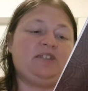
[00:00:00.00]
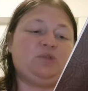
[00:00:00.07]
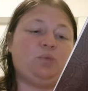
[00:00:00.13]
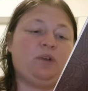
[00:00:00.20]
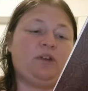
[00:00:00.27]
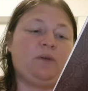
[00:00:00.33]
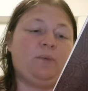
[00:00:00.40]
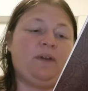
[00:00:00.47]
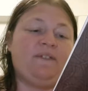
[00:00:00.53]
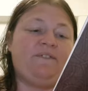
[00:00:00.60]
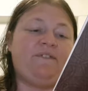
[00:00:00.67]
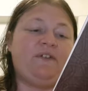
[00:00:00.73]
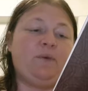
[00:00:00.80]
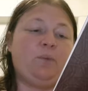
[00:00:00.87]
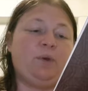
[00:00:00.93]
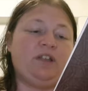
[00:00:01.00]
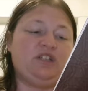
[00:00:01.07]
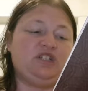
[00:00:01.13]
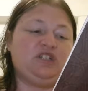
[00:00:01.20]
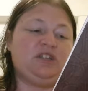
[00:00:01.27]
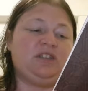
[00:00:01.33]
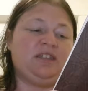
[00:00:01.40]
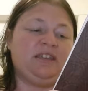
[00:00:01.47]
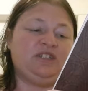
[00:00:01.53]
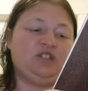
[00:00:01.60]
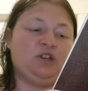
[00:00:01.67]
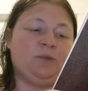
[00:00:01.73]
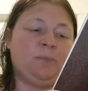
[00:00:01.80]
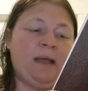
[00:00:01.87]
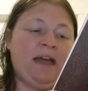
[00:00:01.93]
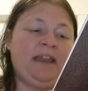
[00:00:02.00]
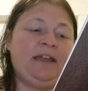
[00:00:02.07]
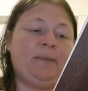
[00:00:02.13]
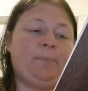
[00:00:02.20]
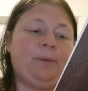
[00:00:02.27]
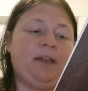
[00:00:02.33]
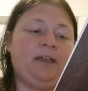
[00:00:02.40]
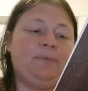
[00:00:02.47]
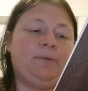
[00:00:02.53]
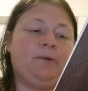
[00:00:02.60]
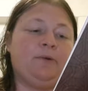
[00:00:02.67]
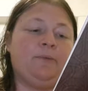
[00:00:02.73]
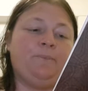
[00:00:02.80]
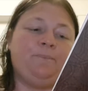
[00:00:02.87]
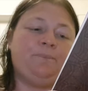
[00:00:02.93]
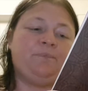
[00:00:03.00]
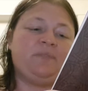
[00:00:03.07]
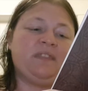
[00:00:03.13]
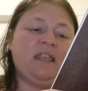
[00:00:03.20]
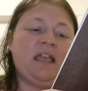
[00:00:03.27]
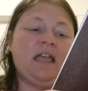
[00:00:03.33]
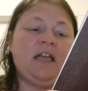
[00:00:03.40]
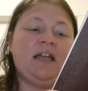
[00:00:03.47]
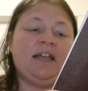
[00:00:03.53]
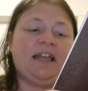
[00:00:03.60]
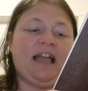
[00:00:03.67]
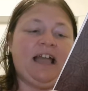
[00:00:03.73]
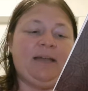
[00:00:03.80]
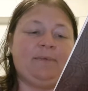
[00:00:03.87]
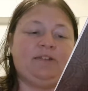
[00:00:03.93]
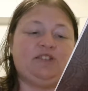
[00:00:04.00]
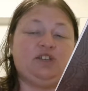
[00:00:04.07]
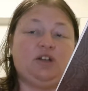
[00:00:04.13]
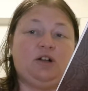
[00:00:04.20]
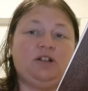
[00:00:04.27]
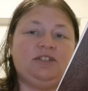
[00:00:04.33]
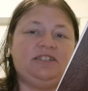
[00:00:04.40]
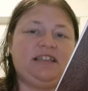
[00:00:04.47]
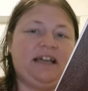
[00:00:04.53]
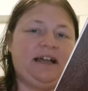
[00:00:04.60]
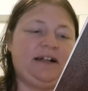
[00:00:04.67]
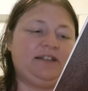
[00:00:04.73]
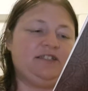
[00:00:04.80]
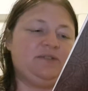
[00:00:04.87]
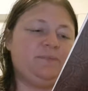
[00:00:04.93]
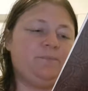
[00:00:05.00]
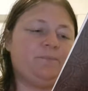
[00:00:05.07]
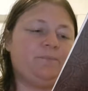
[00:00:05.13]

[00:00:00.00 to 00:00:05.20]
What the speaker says: with which the Germanic people came into contact.